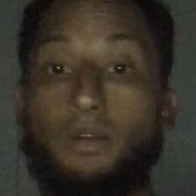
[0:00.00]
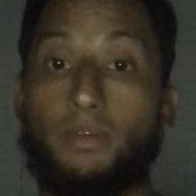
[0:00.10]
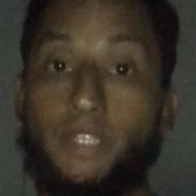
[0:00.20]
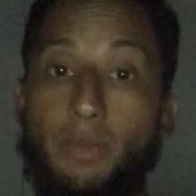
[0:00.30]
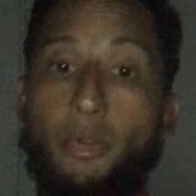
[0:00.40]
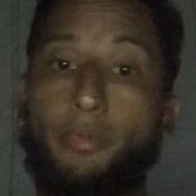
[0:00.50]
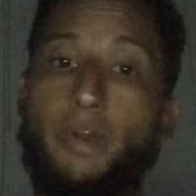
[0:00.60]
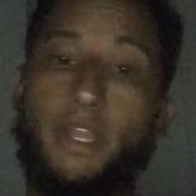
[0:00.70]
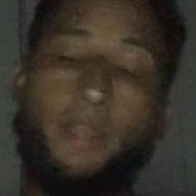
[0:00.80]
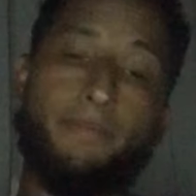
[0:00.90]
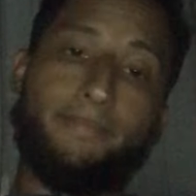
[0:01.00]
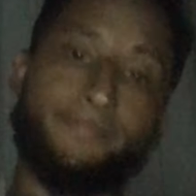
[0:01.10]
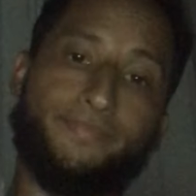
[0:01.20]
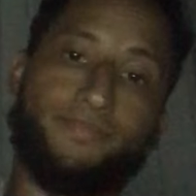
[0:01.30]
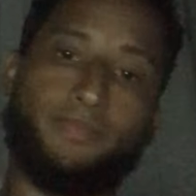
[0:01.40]
What's up, everybody?
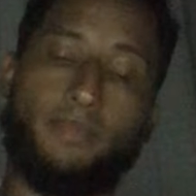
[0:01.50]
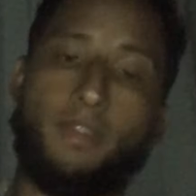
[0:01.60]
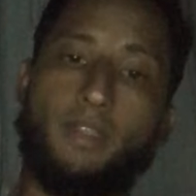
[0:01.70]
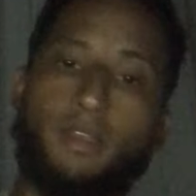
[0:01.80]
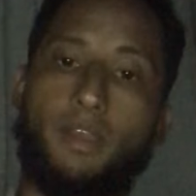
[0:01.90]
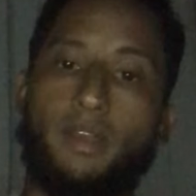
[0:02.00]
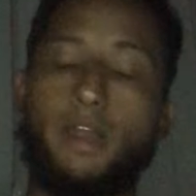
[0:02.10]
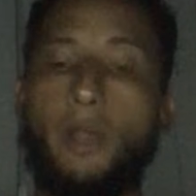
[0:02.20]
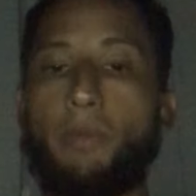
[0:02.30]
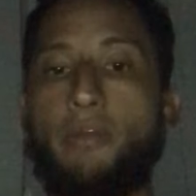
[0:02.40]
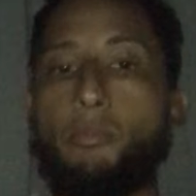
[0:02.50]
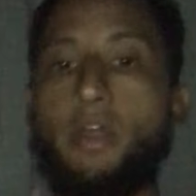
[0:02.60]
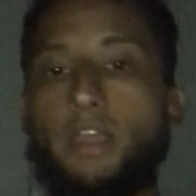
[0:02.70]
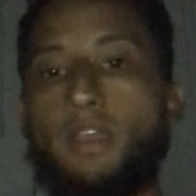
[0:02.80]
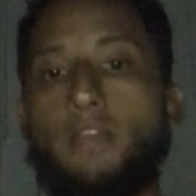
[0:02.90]
I hope
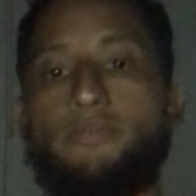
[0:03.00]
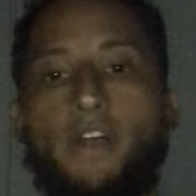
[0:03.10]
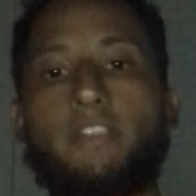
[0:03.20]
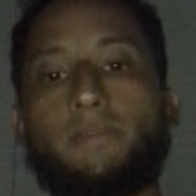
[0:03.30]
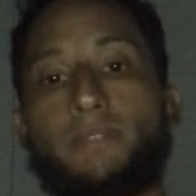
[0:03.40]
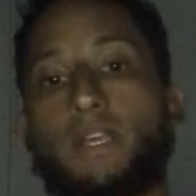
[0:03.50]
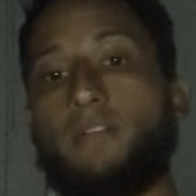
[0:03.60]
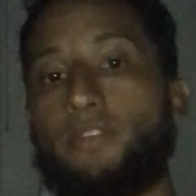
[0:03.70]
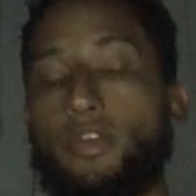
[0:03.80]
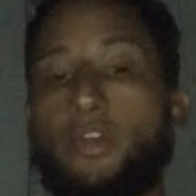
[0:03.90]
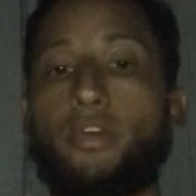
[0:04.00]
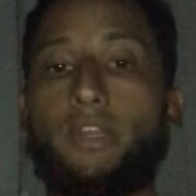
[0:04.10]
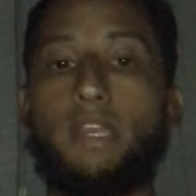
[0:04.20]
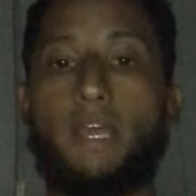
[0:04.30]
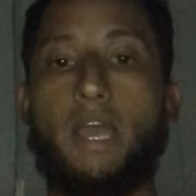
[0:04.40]
everybody finds themselves good,
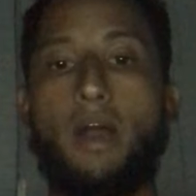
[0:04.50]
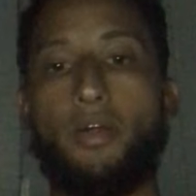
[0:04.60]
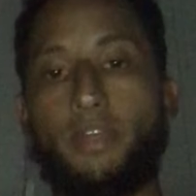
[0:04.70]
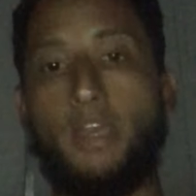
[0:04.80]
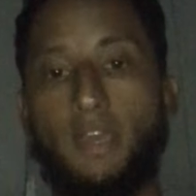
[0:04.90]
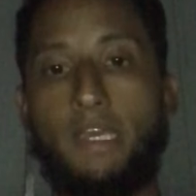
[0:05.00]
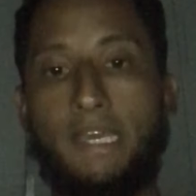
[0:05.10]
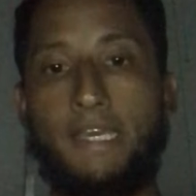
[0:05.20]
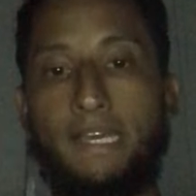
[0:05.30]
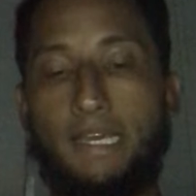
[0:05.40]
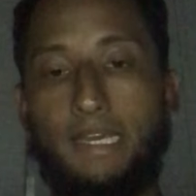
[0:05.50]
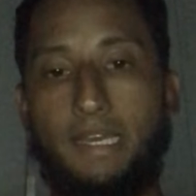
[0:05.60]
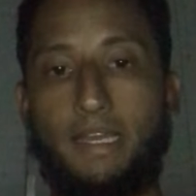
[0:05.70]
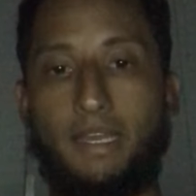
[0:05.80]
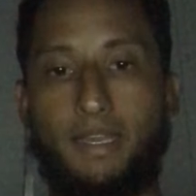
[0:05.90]
healthy,
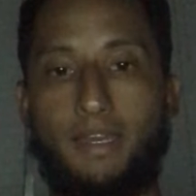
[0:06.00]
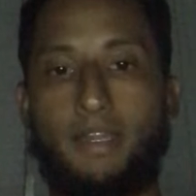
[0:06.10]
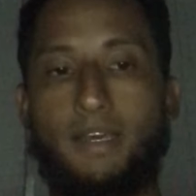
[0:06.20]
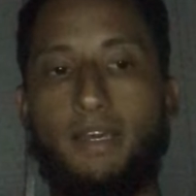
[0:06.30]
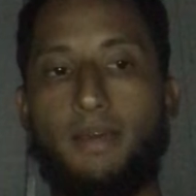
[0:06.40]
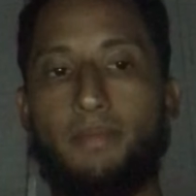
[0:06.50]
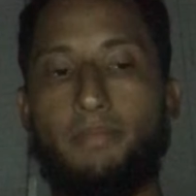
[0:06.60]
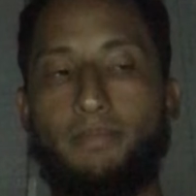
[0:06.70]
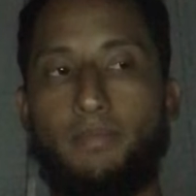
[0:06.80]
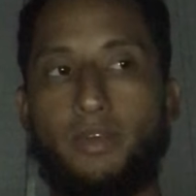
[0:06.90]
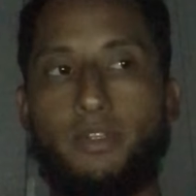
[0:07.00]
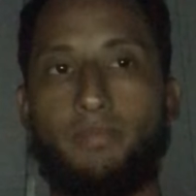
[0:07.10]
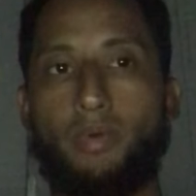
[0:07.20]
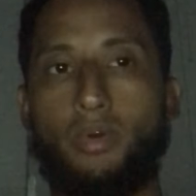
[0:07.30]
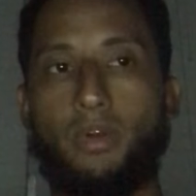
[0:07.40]
and uh, most
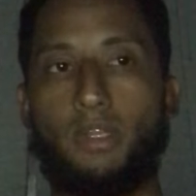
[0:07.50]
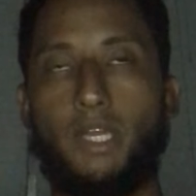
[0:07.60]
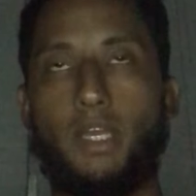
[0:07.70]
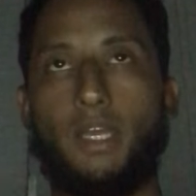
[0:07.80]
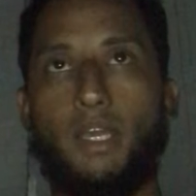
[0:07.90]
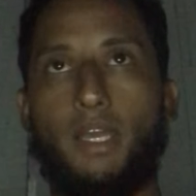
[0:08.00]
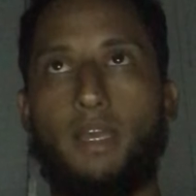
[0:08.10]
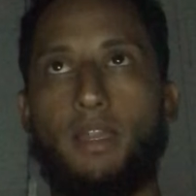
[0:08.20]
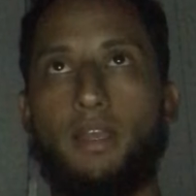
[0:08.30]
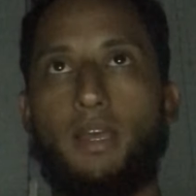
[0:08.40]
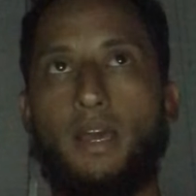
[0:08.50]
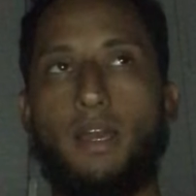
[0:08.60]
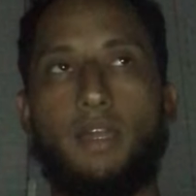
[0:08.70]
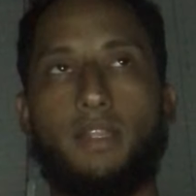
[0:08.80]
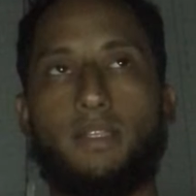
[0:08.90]
importantly, in, uh,
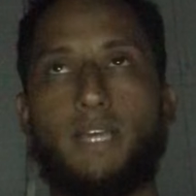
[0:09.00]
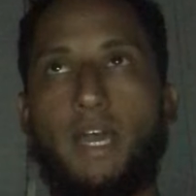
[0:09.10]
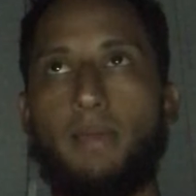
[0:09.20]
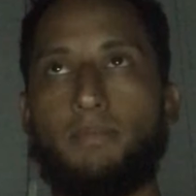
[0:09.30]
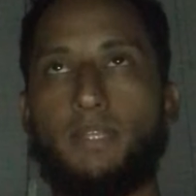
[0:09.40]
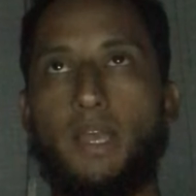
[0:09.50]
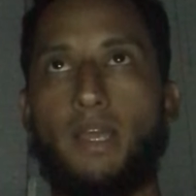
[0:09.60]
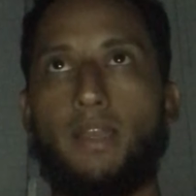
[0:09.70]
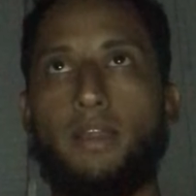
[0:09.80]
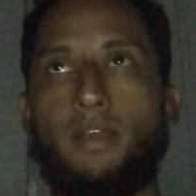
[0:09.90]
in the times that